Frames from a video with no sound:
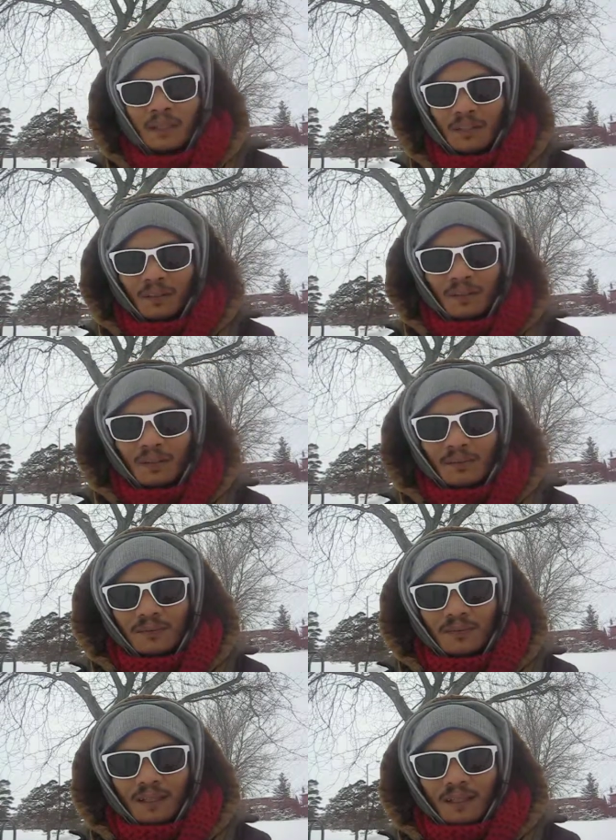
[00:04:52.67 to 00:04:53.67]

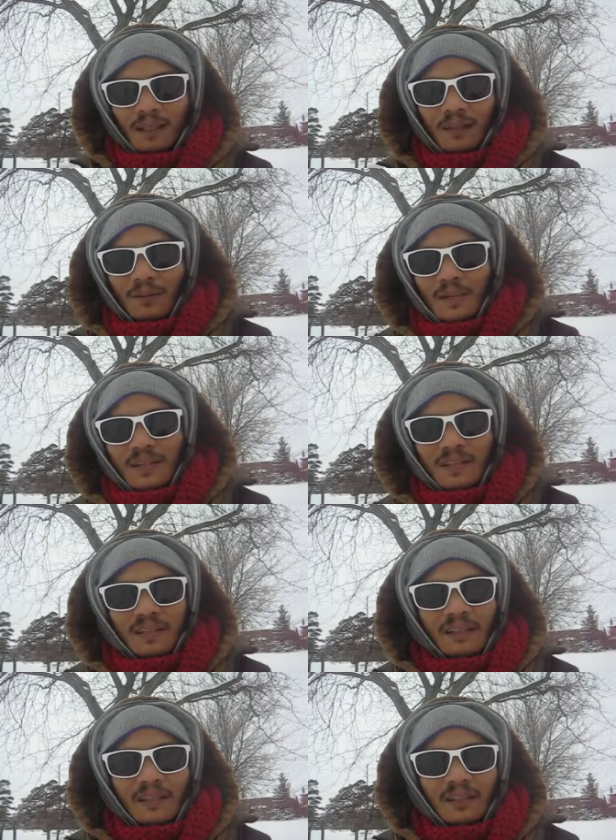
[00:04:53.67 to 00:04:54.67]
our reason
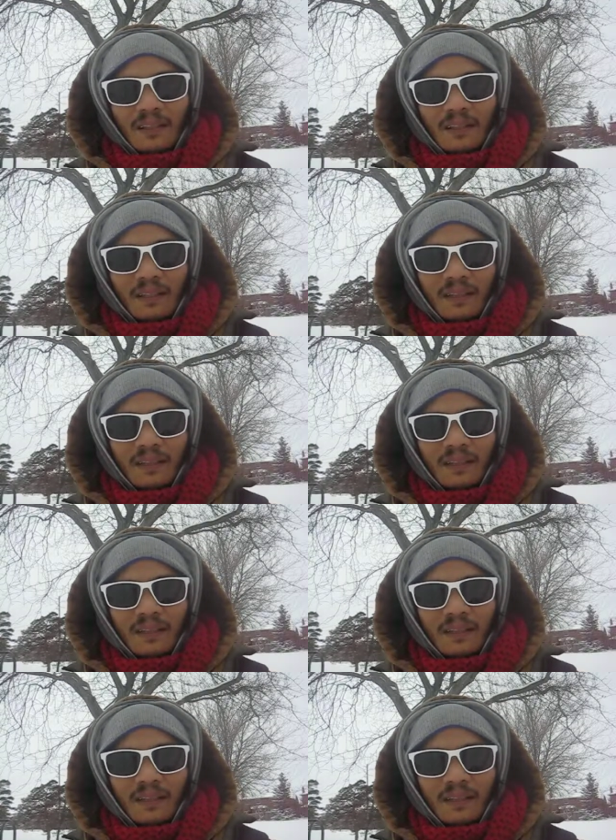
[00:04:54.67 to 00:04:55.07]
here